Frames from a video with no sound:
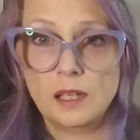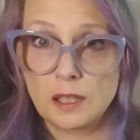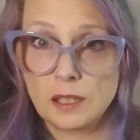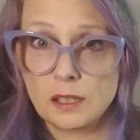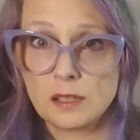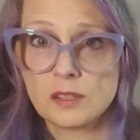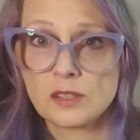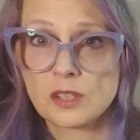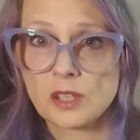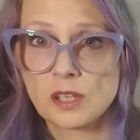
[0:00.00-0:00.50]
It
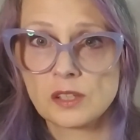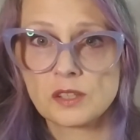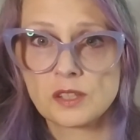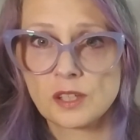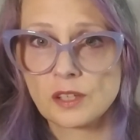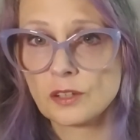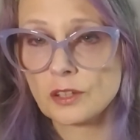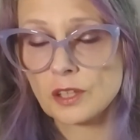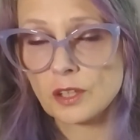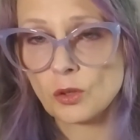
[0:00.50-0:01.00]
is
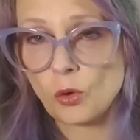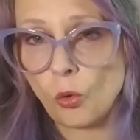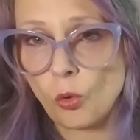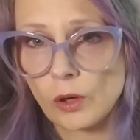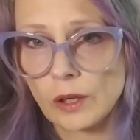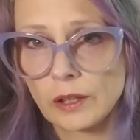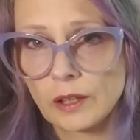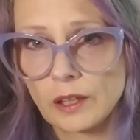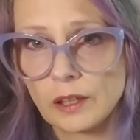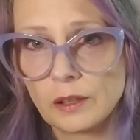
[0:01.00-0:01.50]
considered an
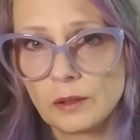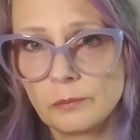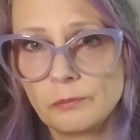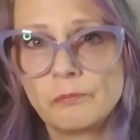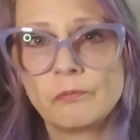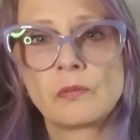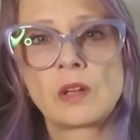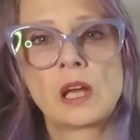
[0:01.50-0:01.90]
organ.